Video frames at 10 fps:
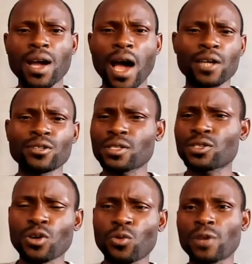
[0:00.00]
and you see
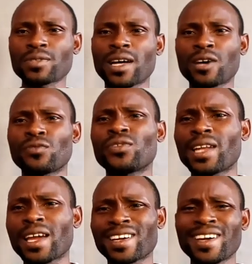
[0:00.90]
some website and you feel
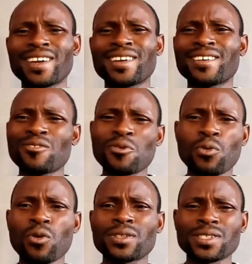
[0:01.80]
like,
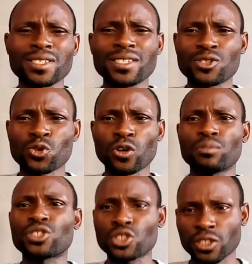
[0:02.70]
what is this rubbish?